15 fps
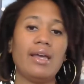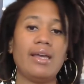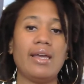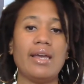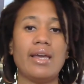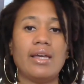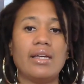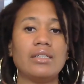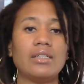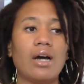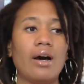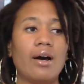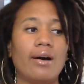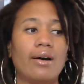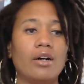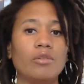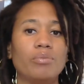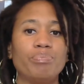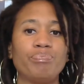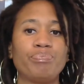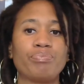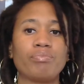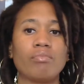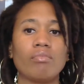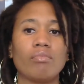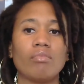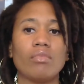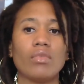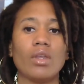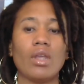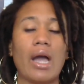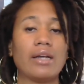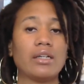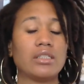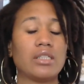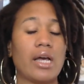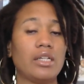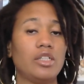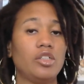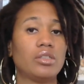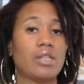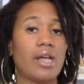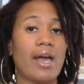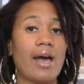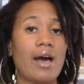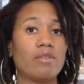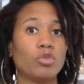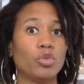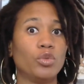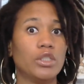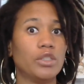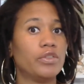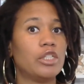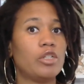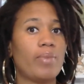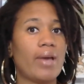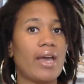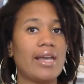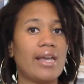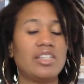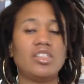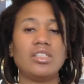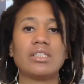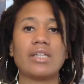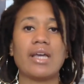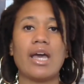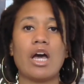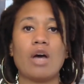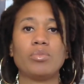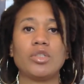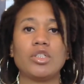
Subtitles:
And because I used to have really bad itchy scalp,